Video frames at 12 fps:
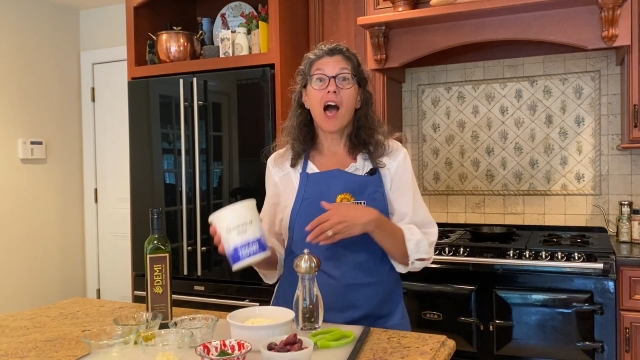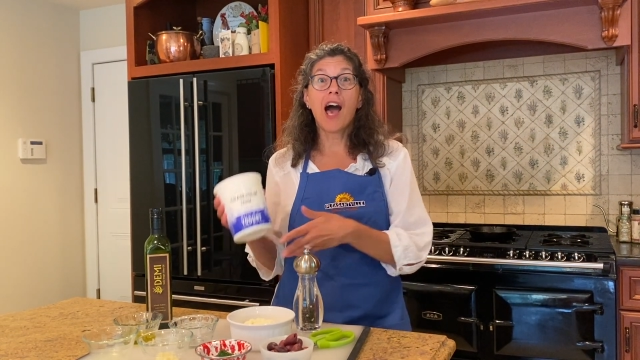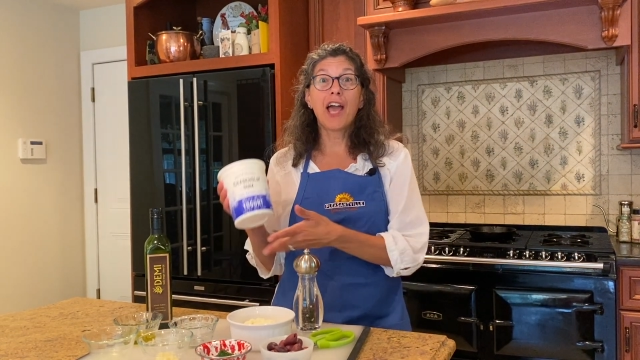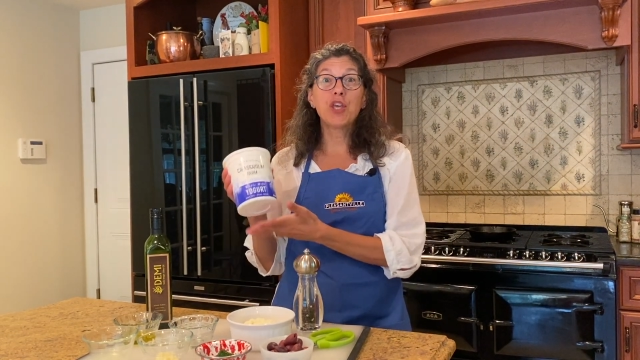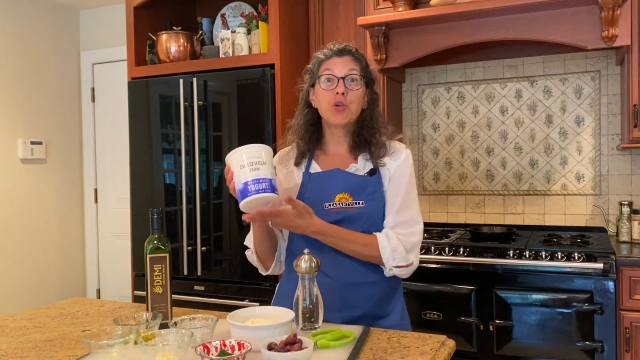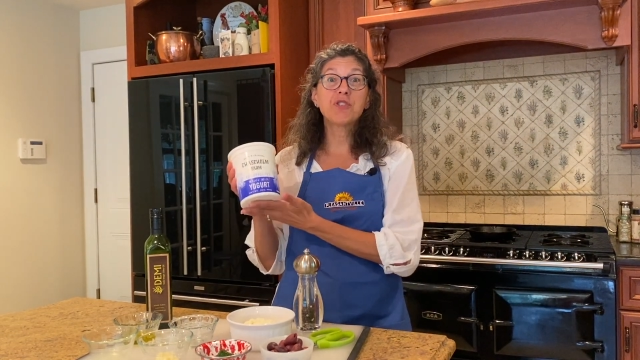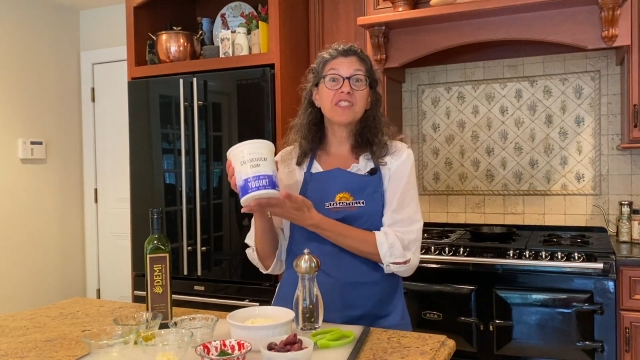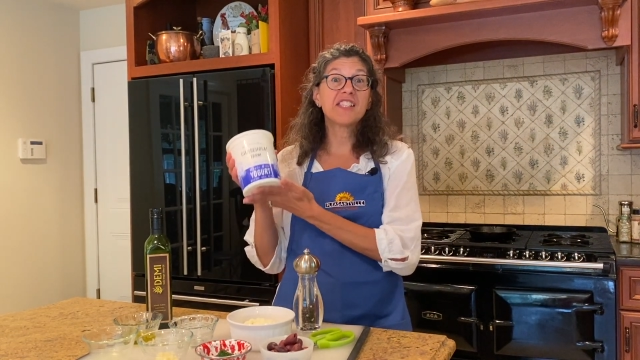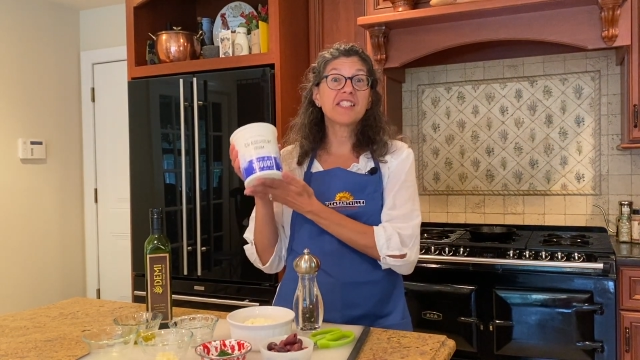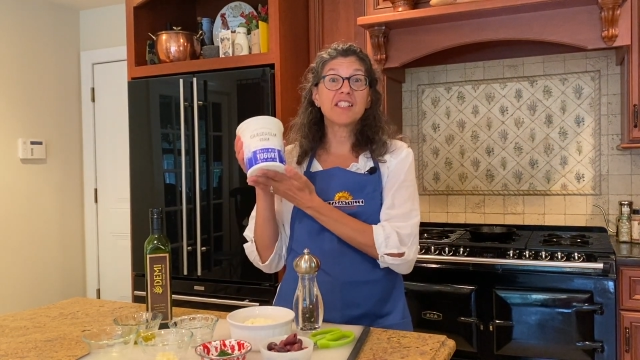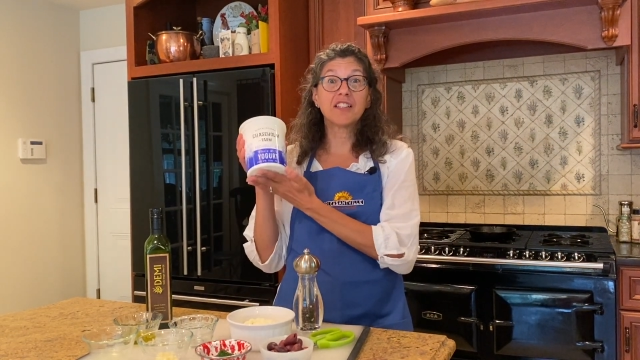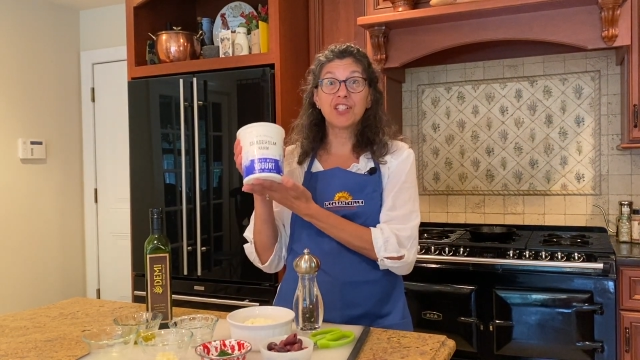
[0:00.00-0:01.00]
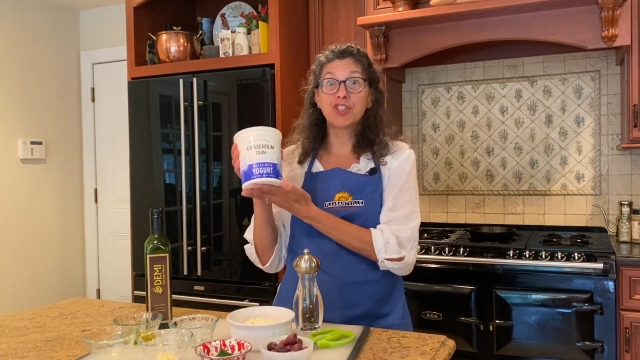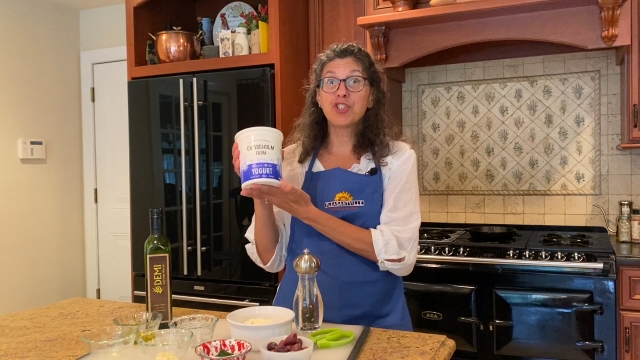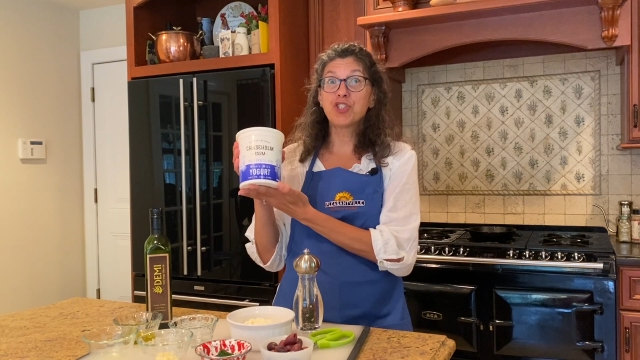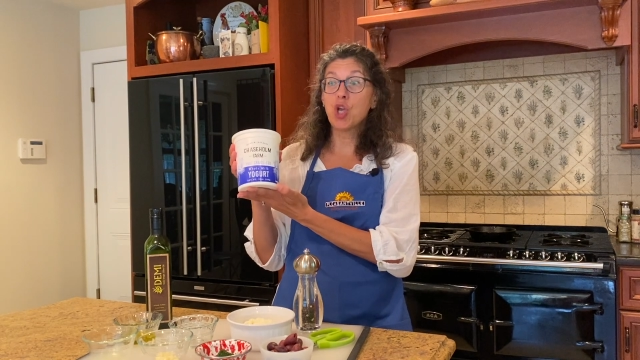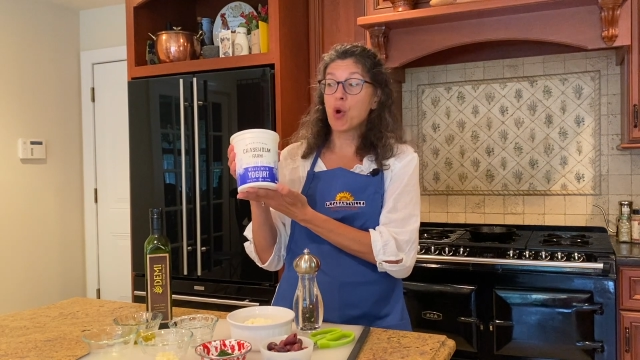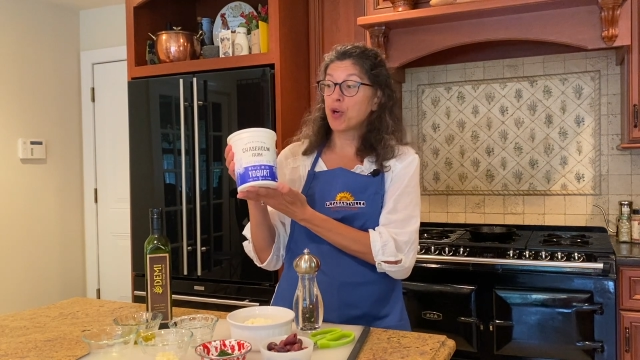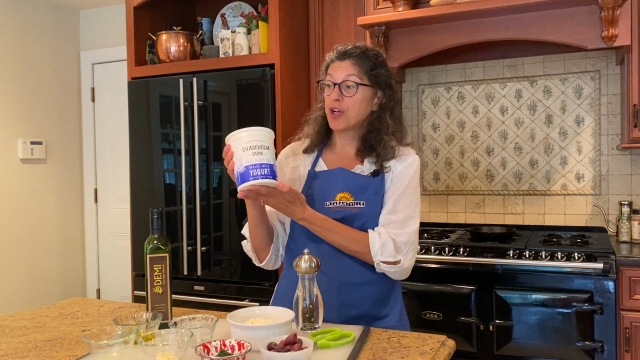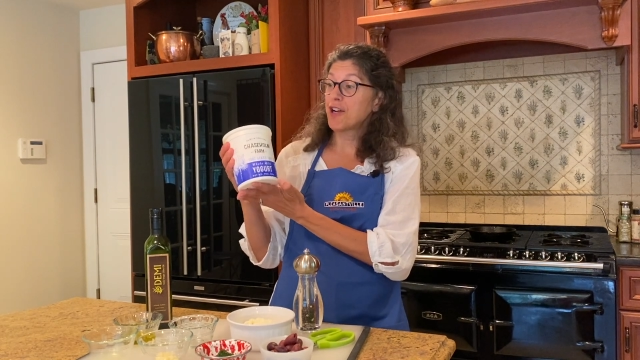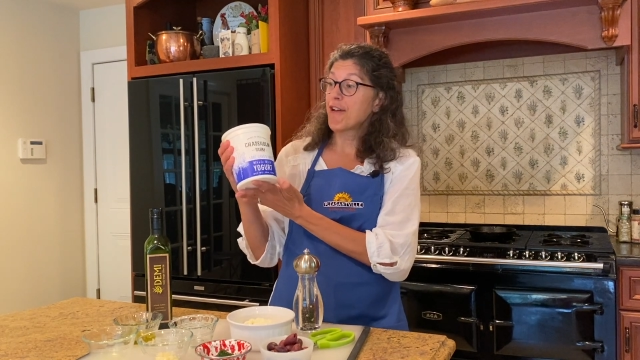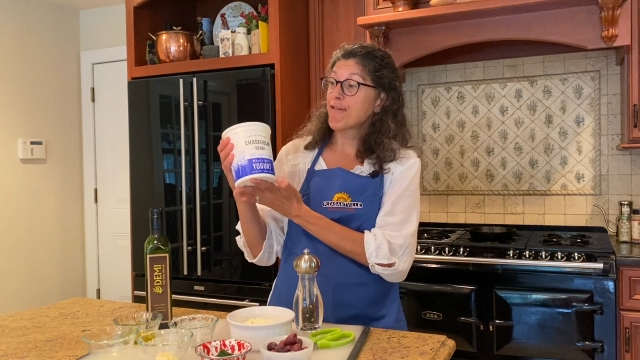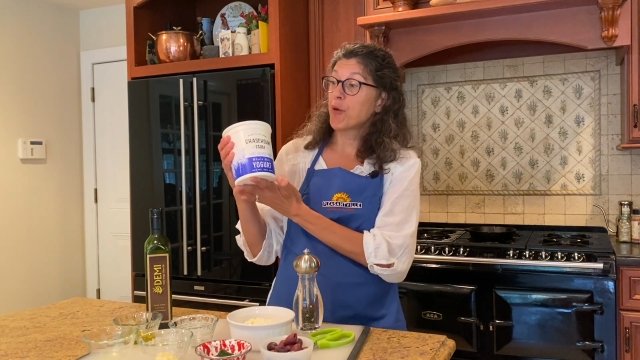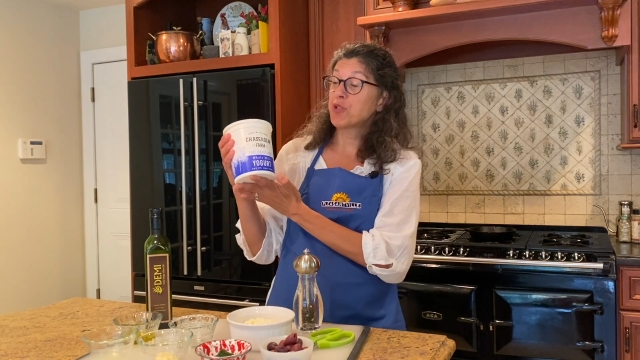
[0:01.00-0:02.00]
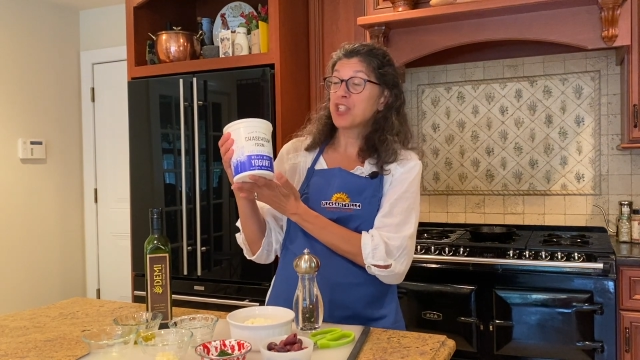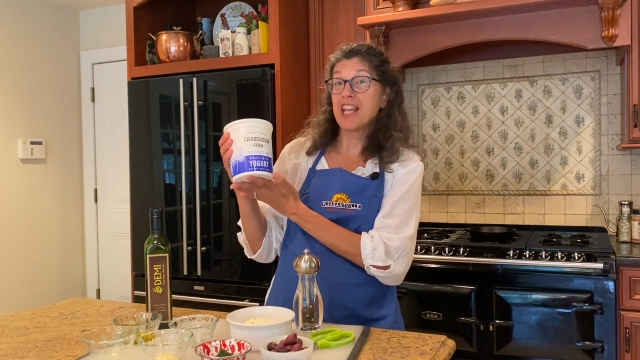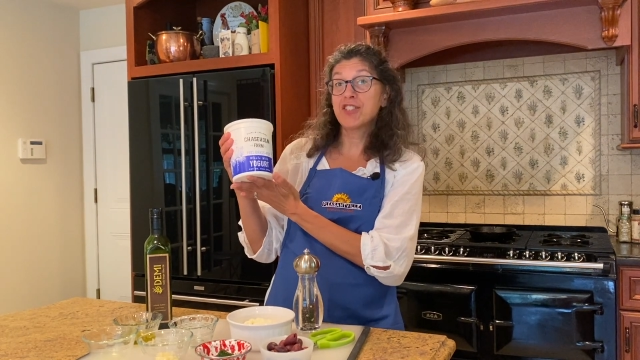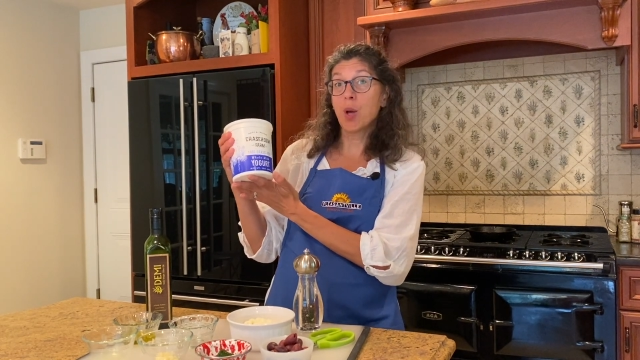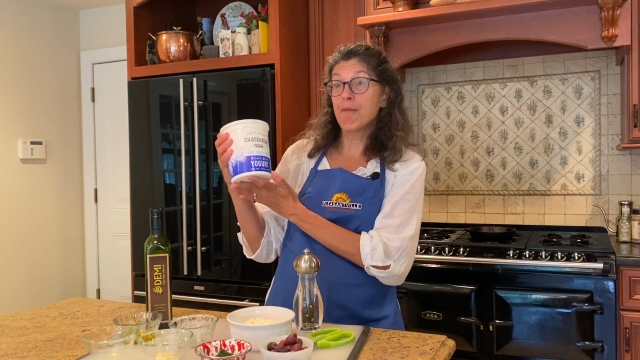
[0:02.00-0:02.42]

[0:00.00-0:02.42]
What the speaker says: I use this delicious yogurt from Chase